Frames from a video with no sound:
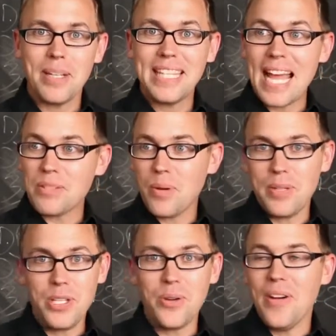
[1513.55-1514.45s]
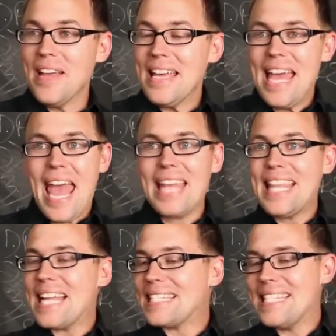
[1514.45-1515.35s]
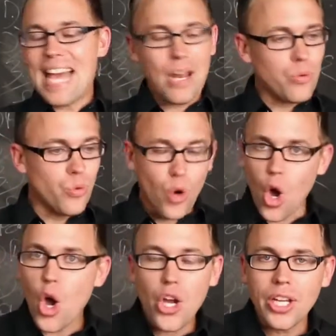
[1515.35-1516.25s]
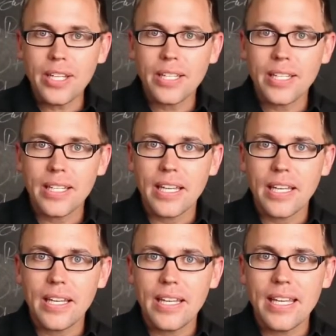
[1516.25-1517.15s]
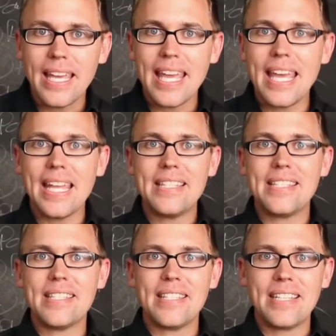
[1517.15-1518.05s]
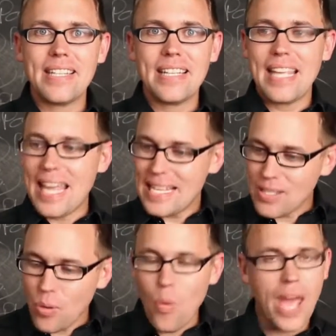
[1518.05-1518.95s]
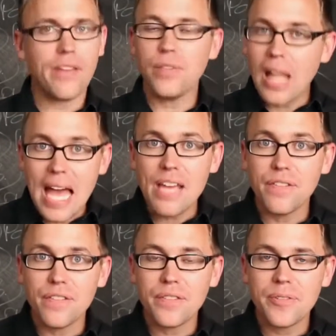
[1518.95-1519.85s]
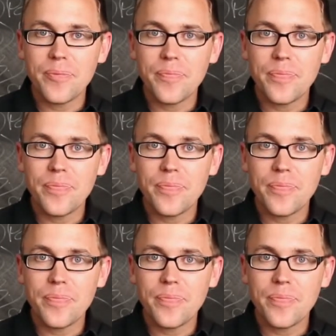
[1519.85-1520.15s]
But that's what we do. And that's not wrong. It's a way of life.